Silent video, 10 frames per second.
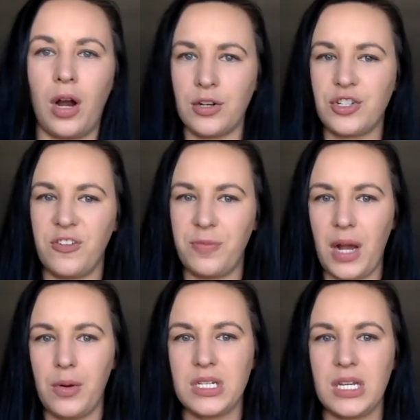on Chief
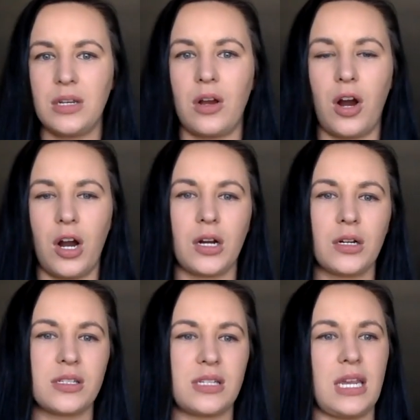Powhatan are
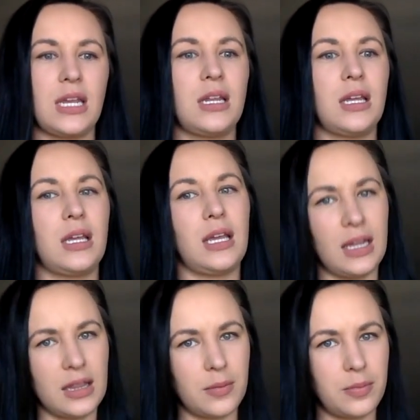seen
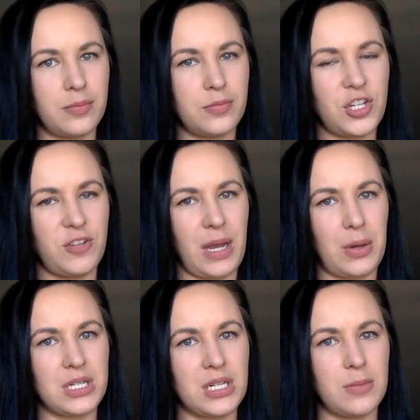in the Chief
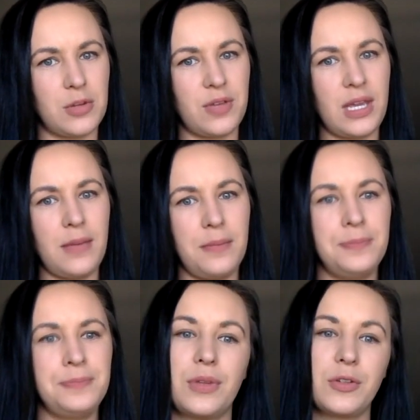Powhatan in the movie.
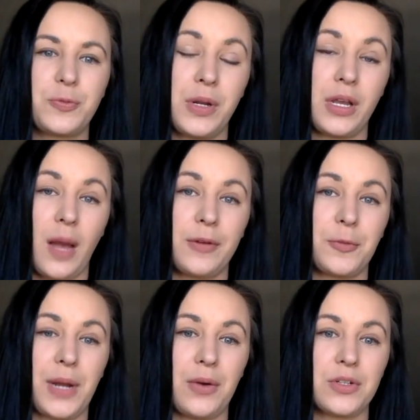It was pretty common
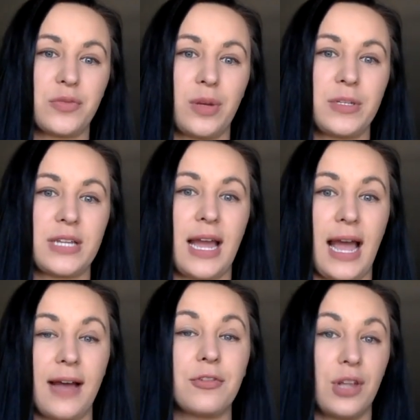for Powhatan women to
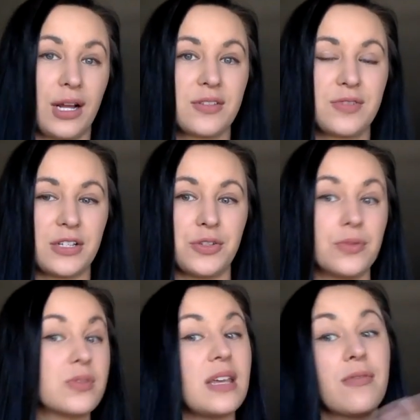have lots of
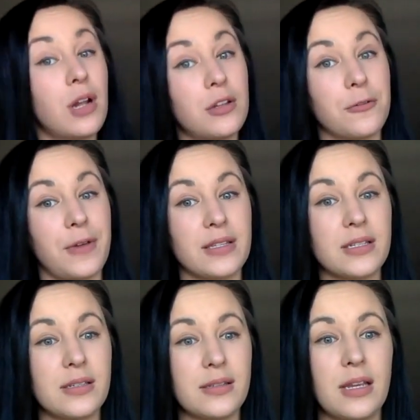tattoos, even on their
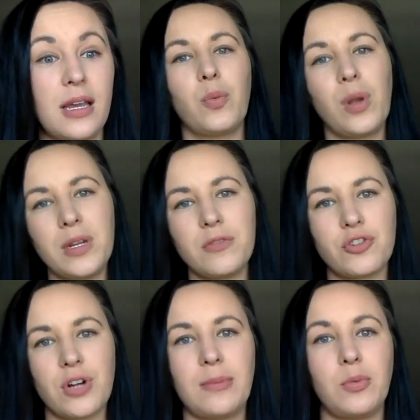faces. Women of the
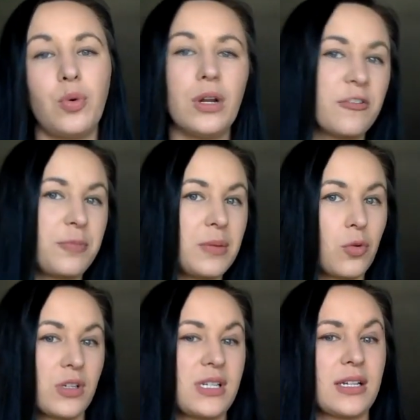tribe would have been
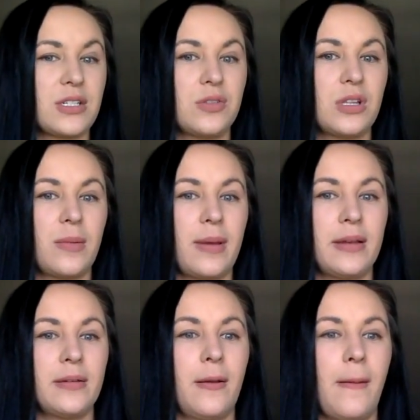more tattooed than the
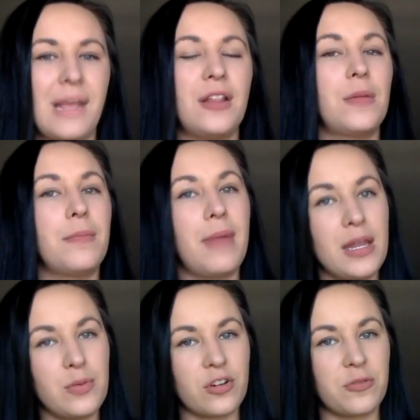men, and the
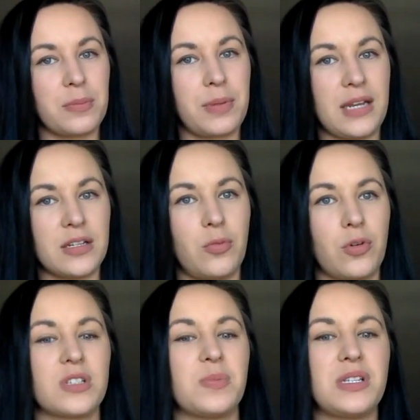men would have been painted
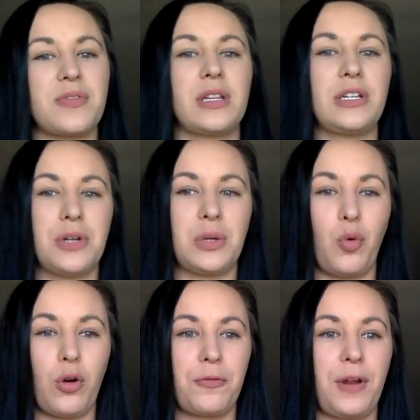more specifically during
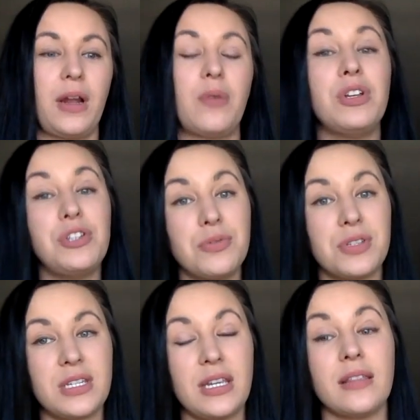warfare. And we do
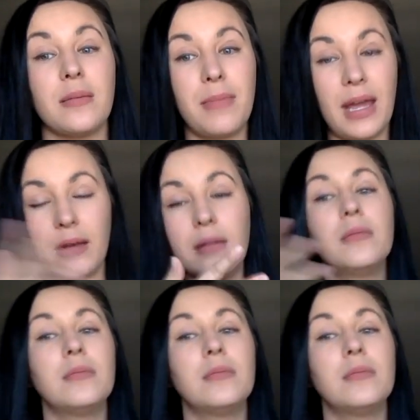see that men